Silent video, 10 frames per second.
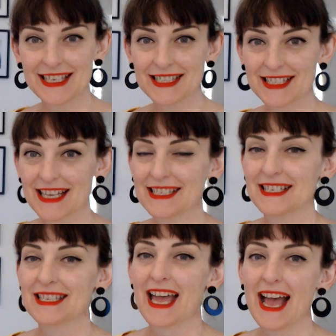day. This
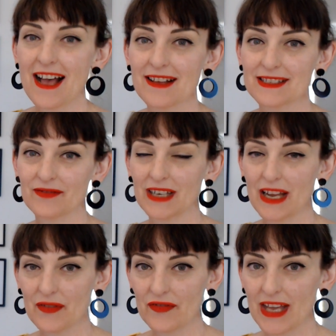is the house of
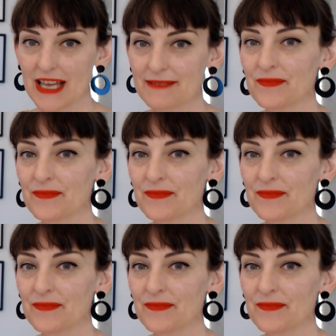love affairs.